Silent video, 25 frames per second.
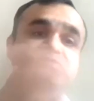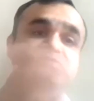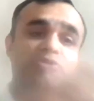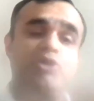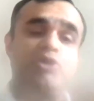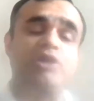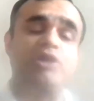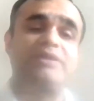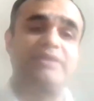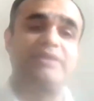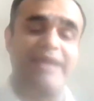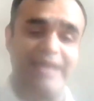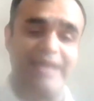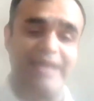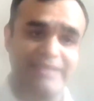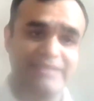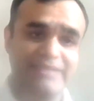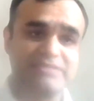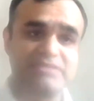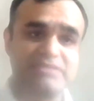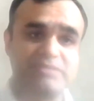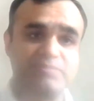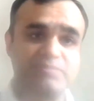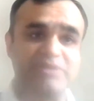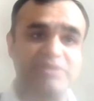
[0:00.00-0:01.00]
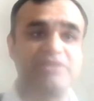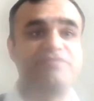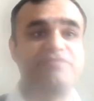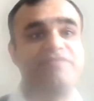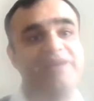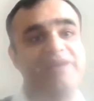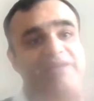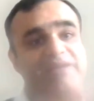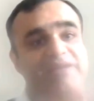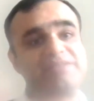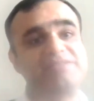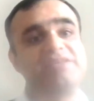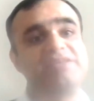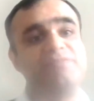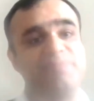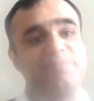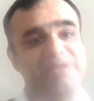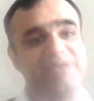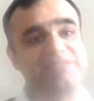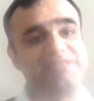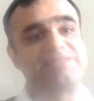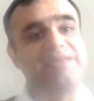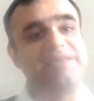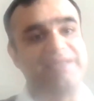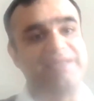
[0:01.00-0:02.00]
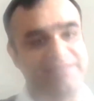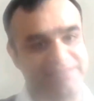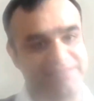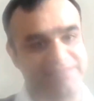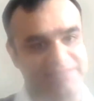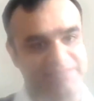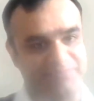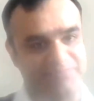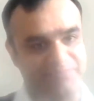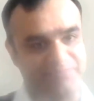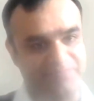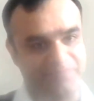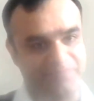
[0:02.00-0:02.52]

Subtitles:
not taxed, but the fund itself pays tax.